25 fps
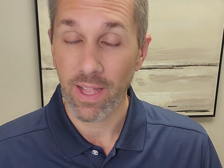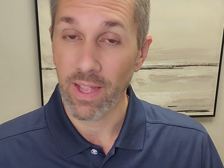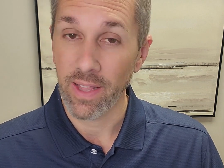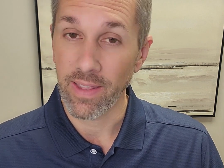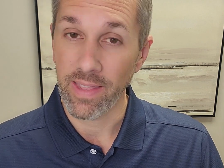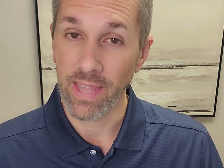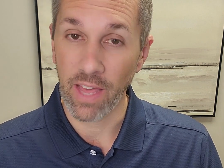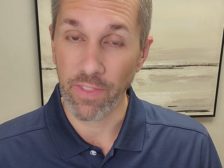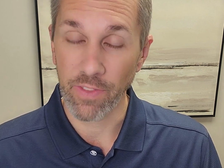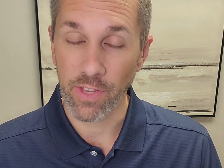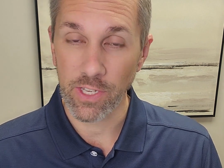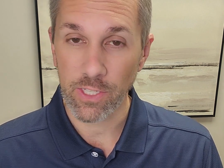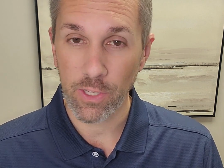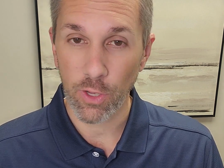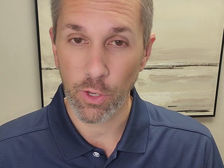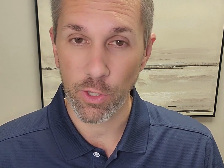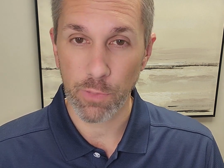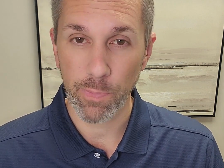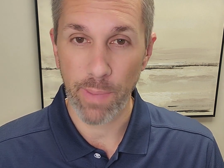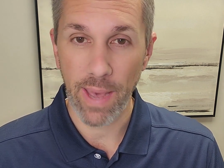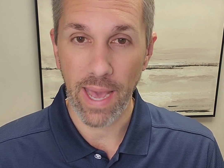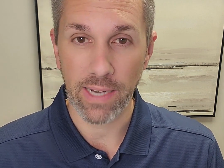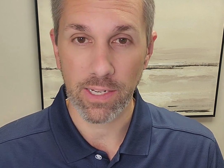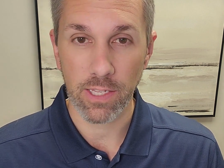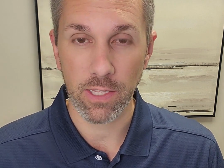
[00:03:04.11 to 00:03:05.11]
Now, this goes
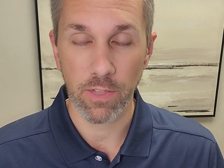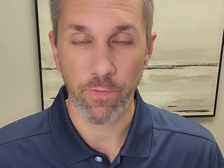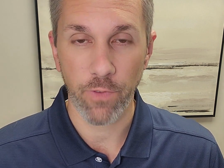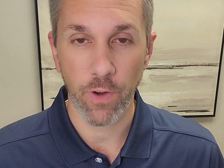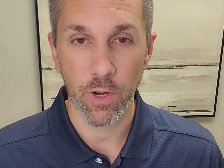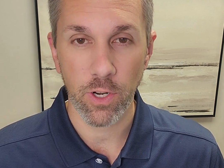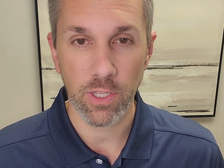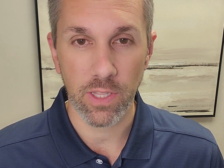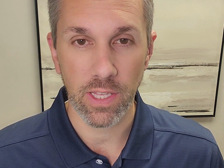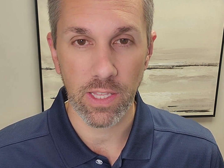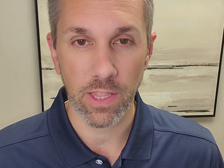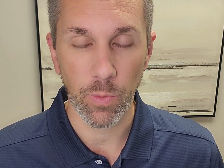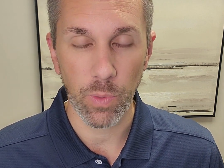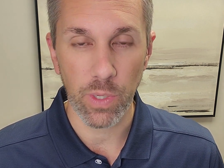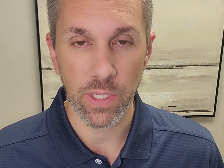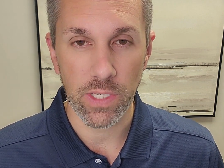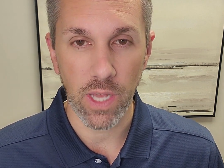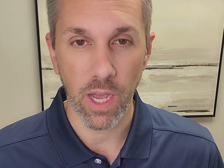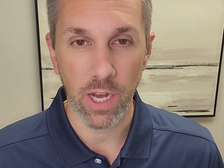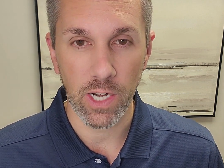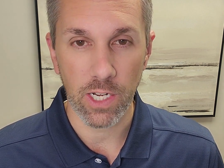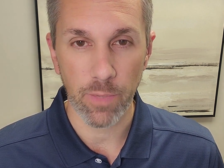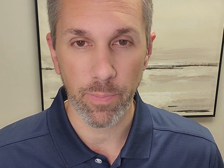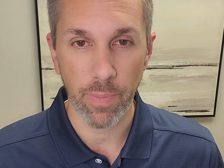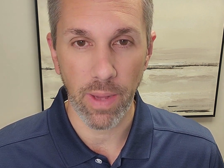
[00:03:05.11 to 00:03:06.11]
back to the first thing that we
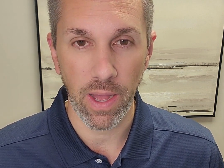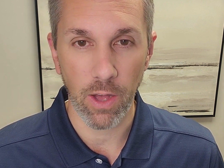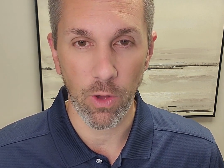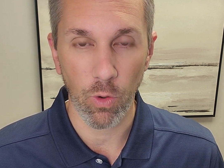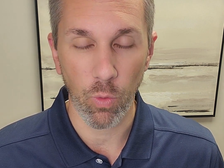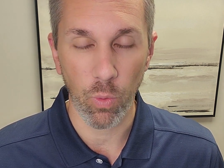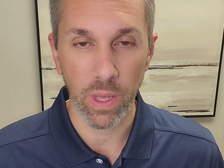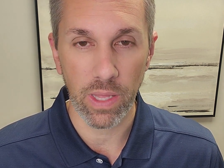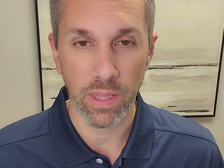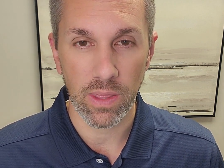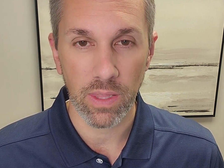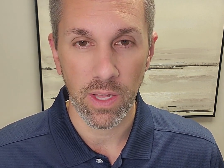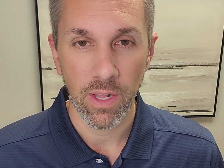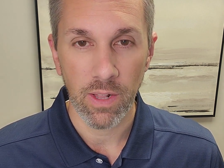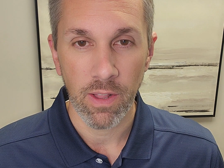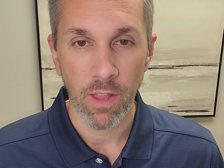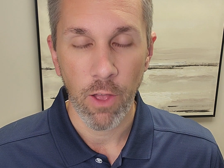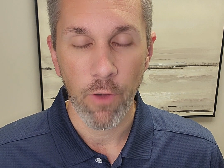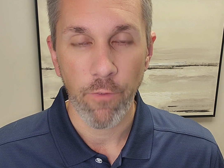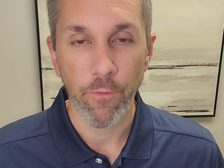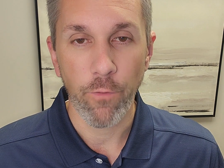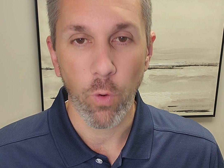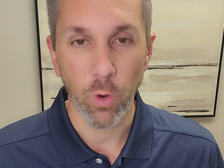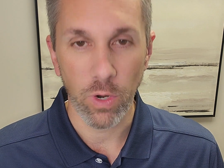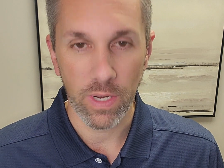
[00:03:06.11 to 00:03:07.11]
talked about with
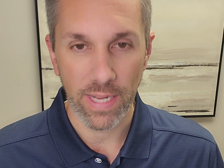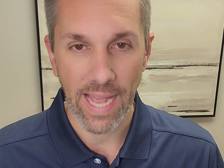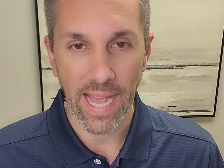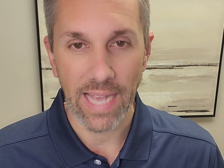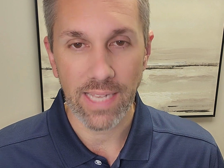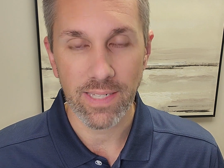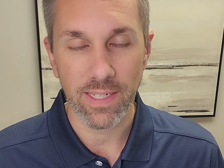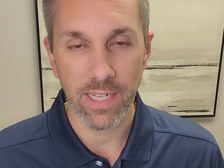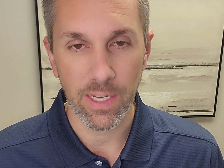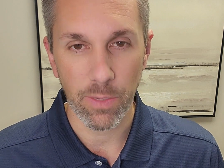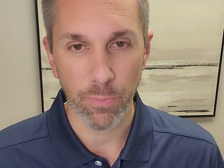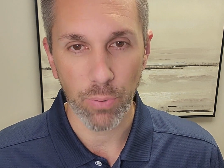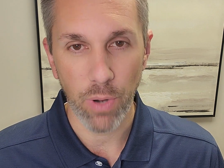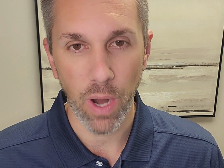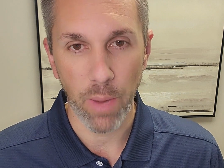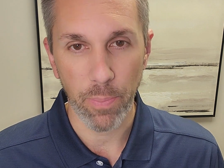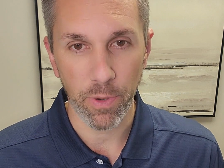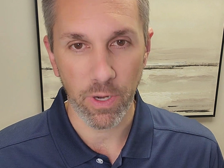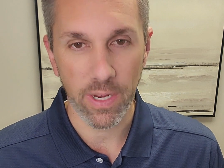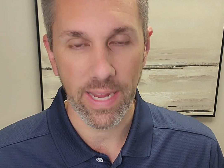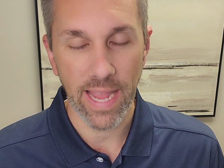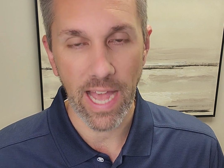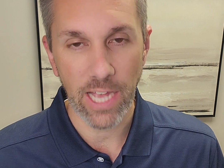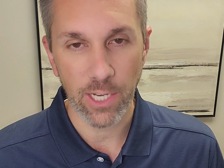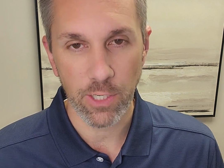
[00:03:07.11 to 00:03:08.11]
forecasting proper
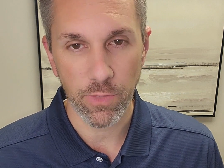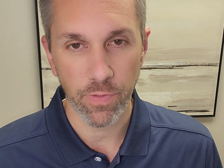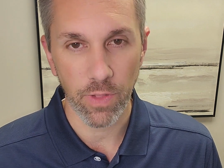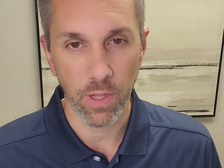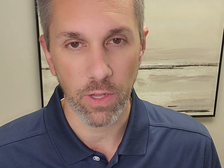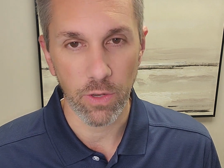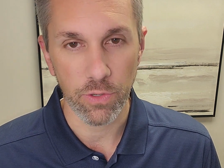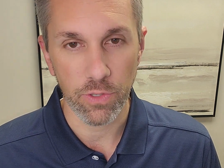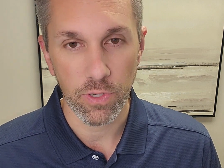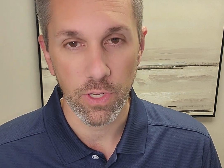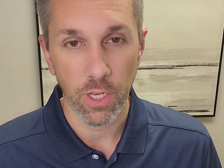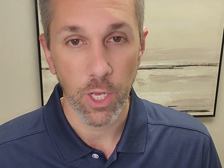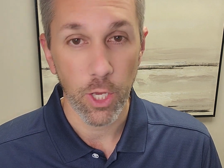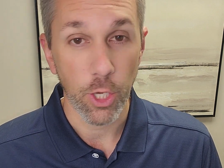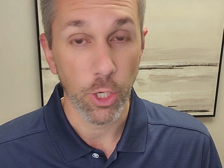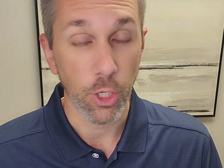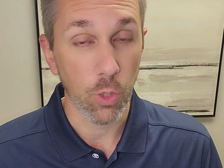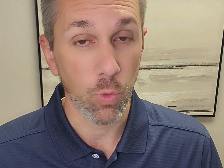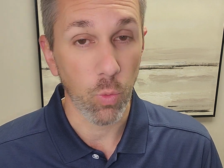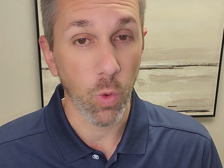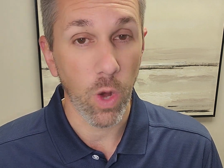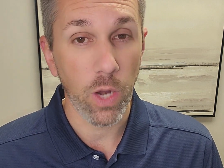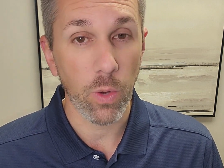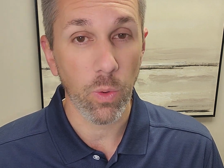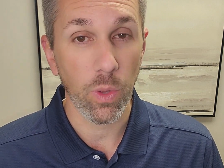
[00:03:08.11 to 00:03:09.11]
cash flows. You
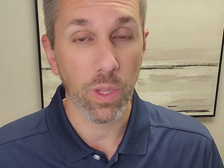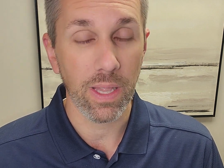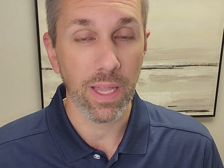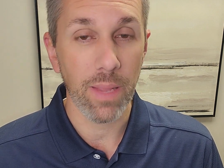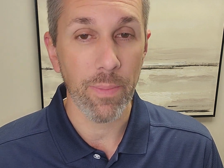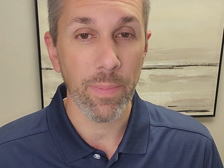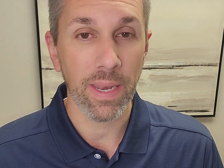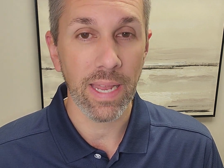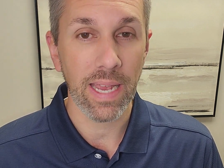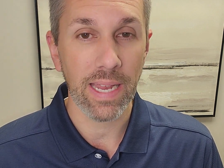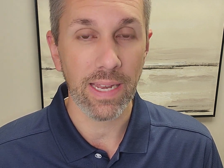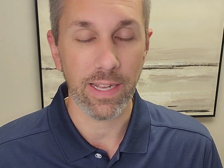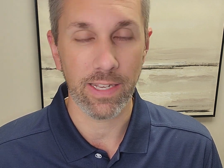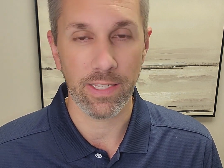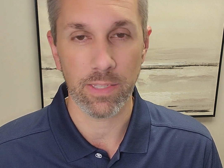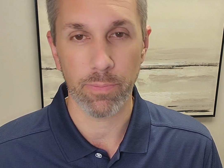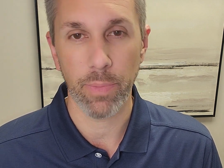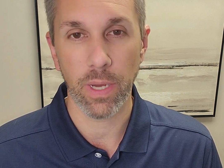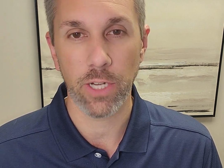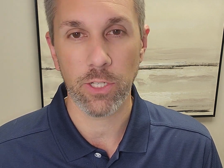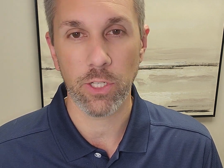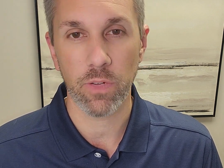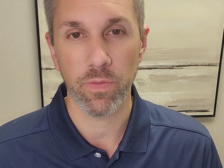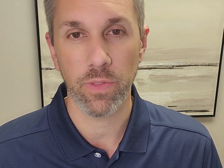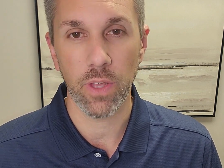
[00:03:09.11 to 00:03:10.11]
want to eliminate as
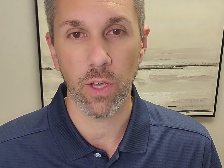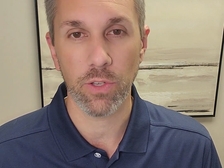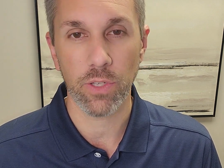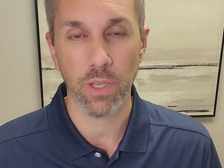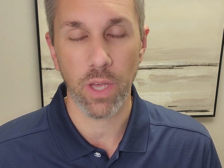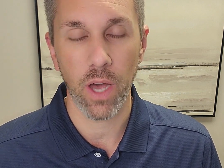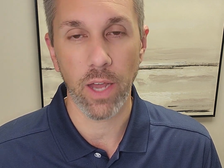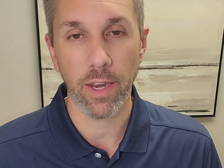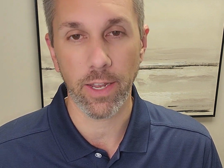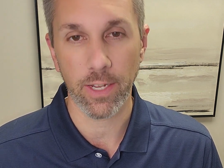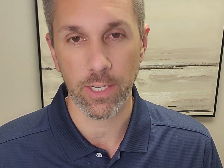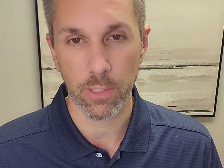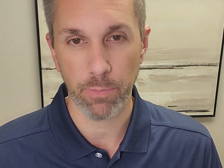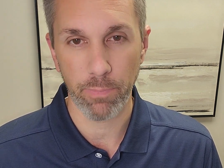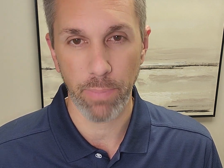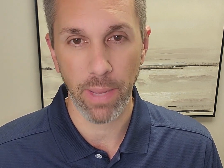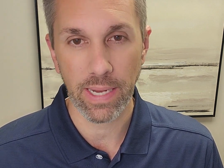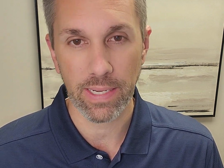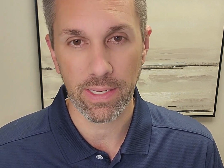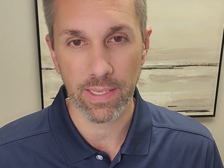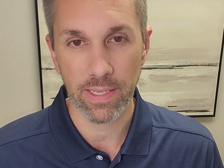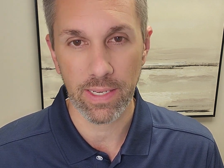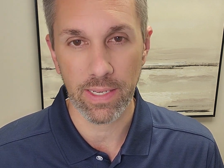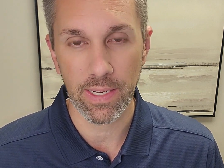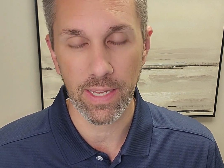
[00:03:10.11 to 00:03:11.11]
much of those
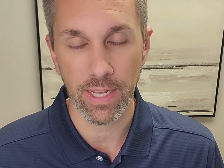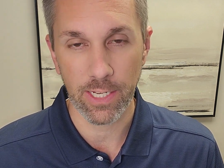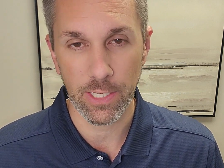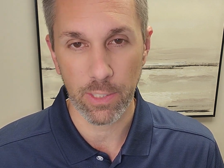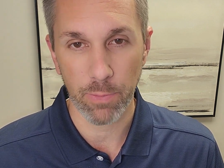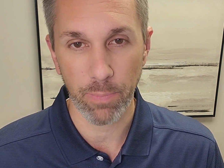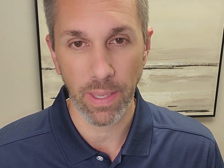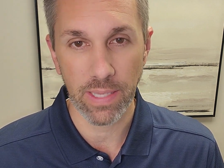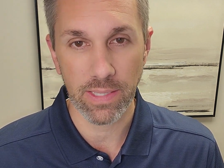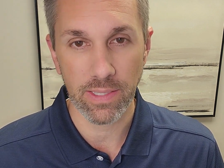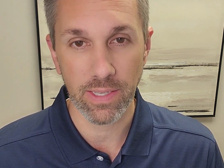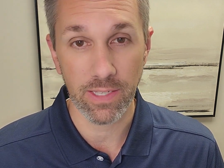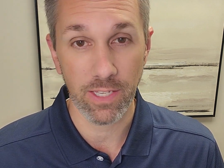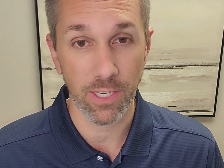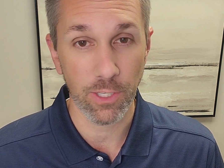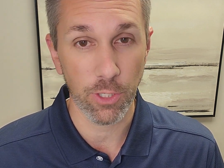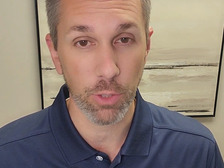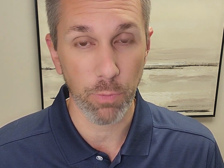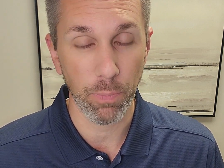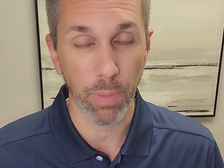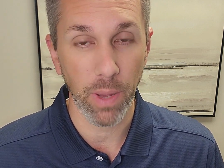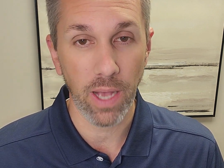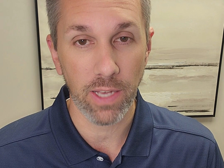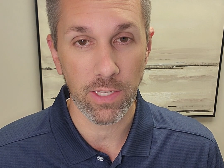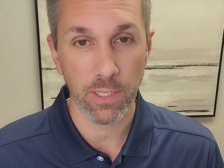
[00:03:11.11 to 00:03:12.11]
unexpected expenses as you
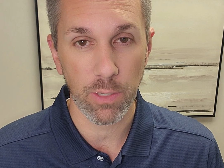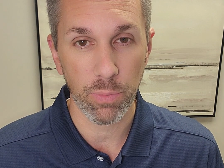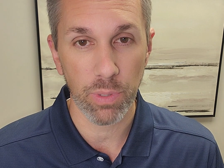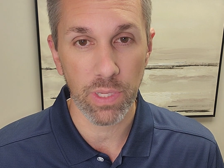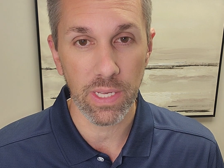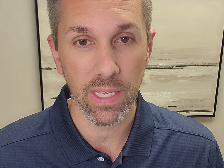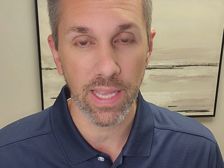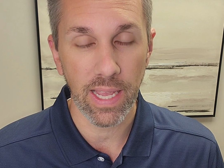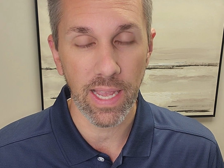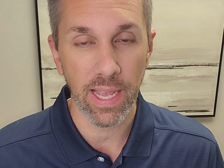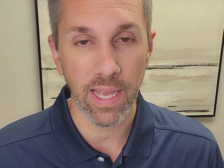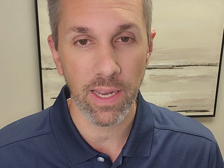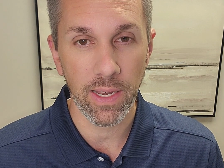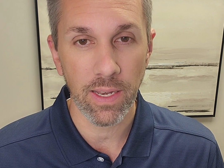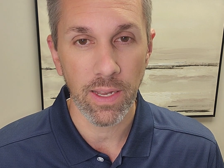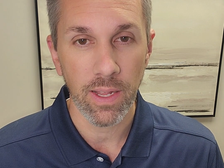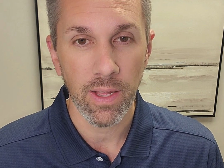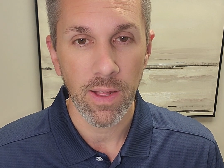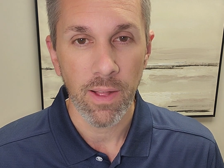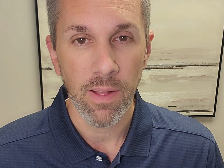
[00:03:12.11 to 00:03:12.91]
possibly can,